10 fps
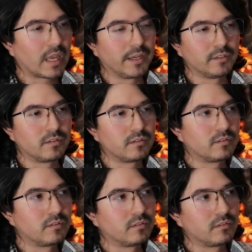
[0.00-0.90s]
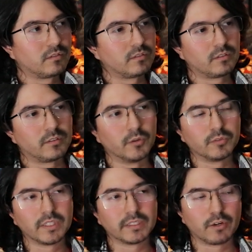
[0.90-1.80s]
I don't
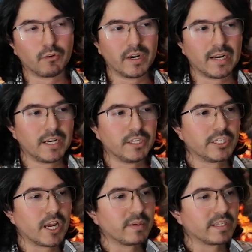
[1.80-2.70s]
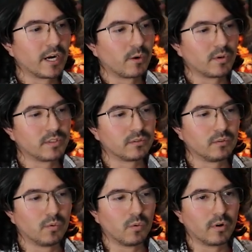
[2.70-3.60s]
think they run any jamming towers
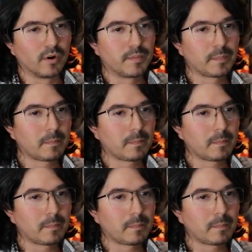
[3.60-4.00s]
or...